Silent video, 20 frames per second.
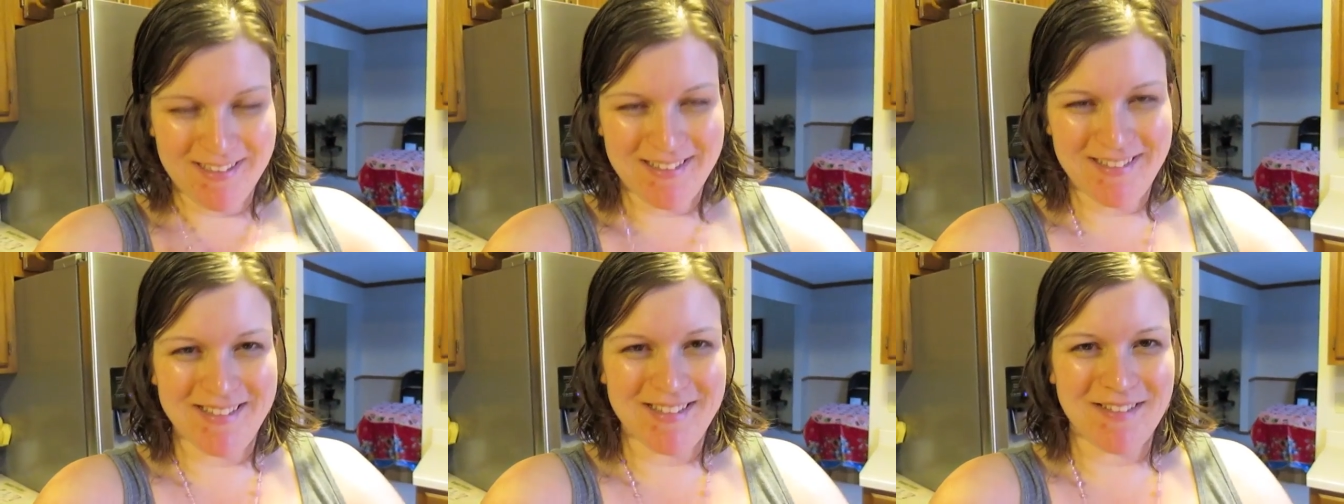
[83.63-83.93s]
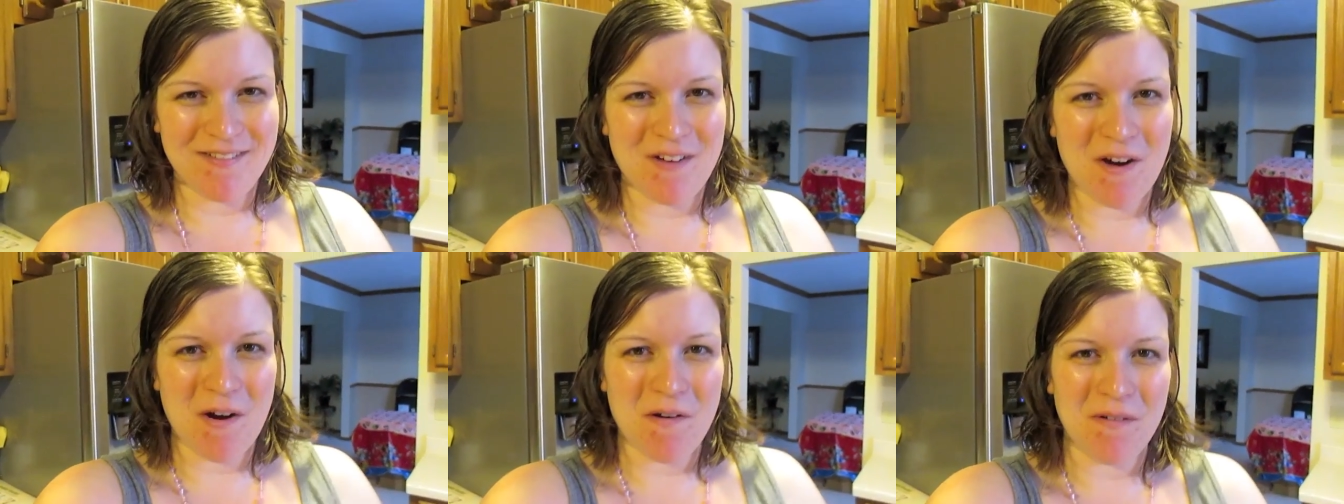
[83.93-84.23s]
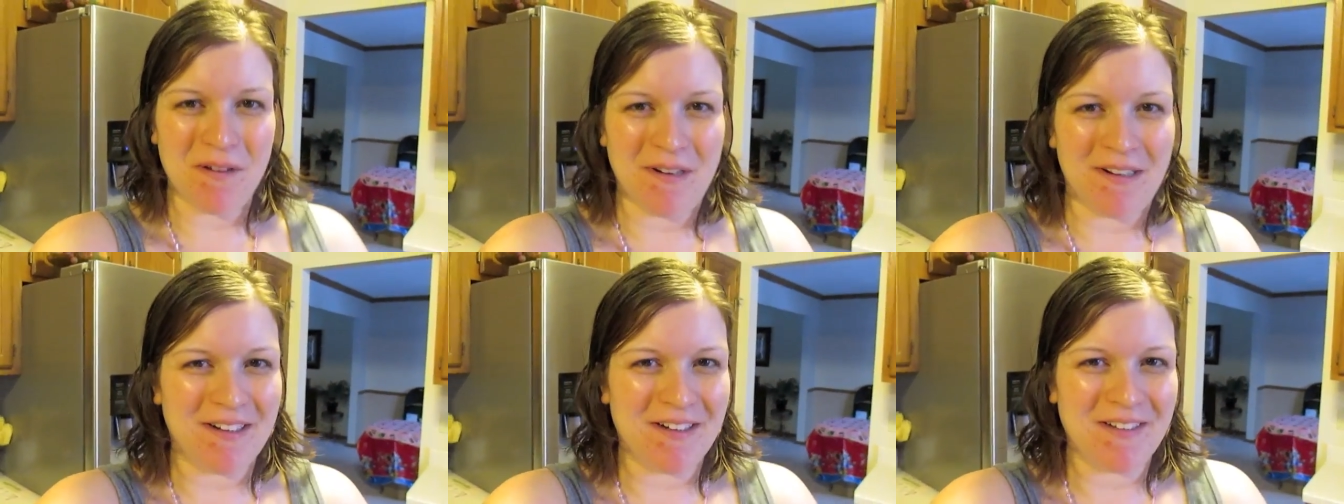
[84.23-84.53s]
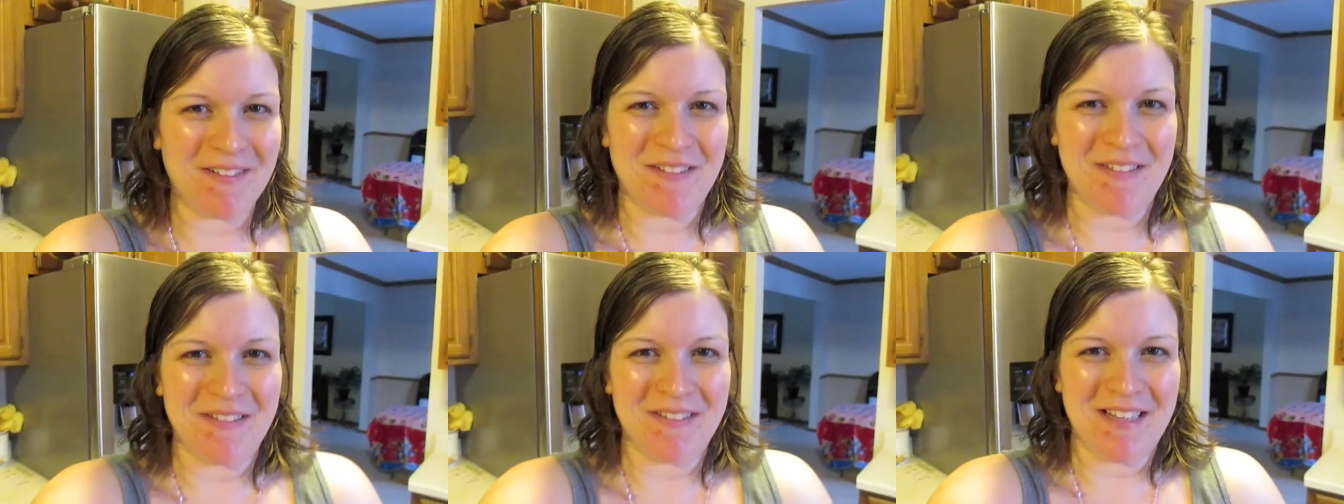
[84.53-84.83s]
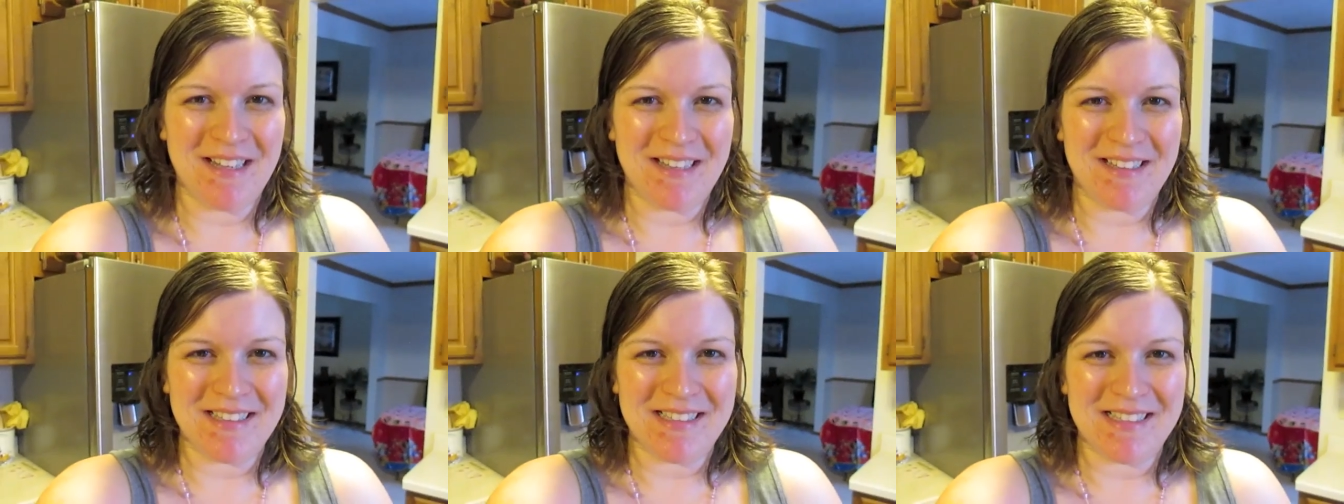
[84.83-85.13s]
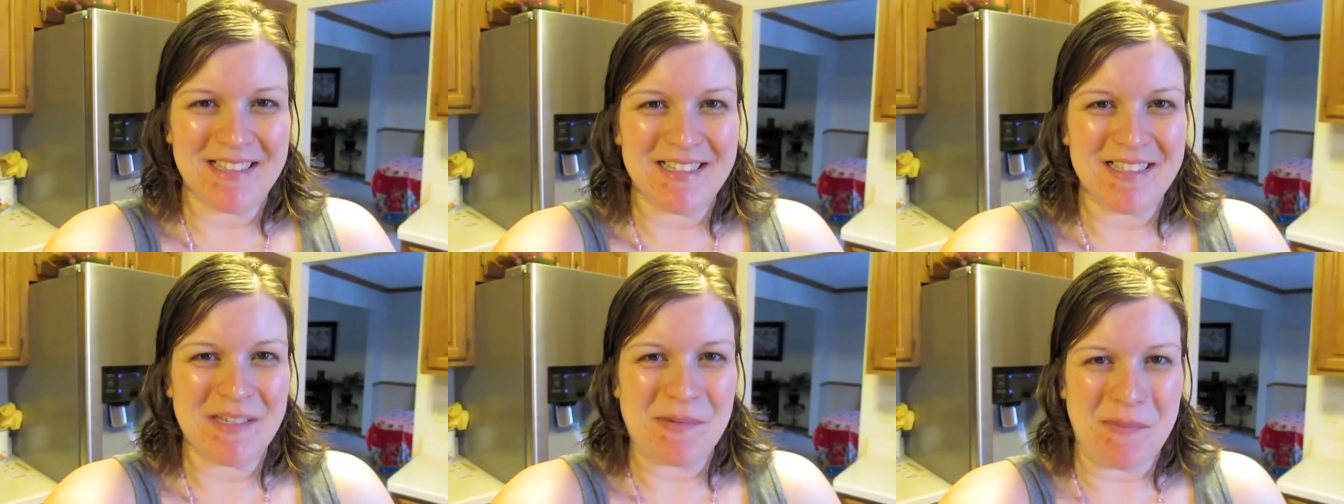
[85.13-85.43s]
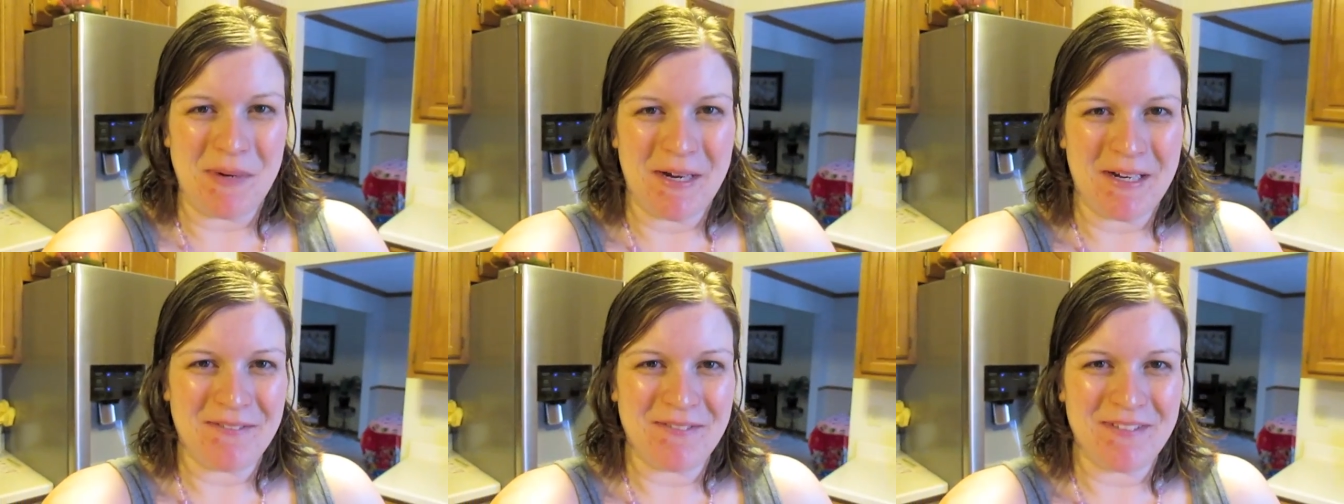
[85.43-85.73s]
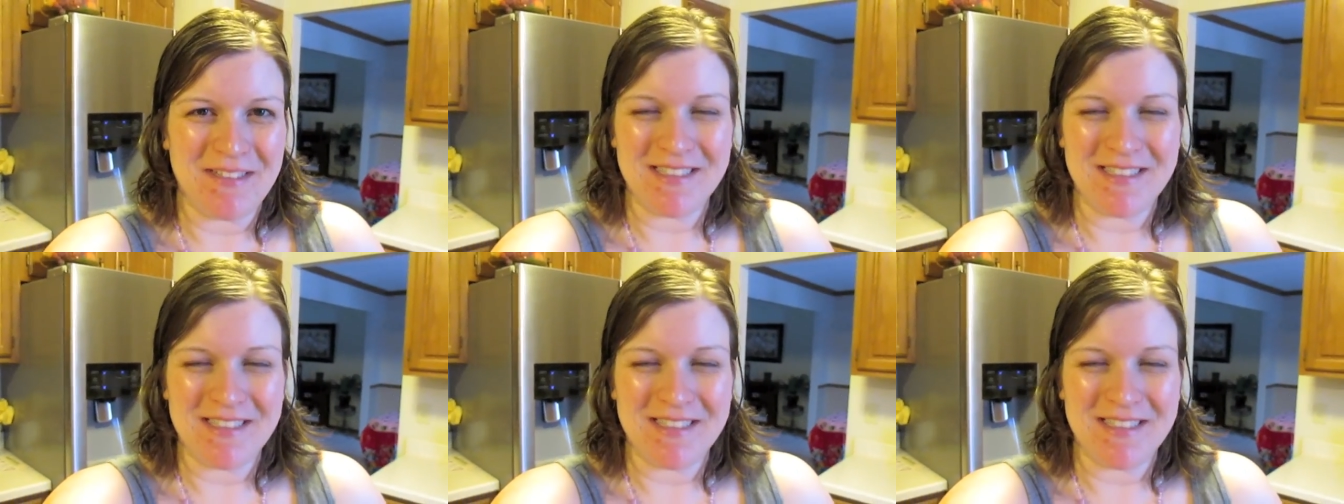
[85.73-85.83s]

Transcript: So we're all wearing our little necklaces at breakfast.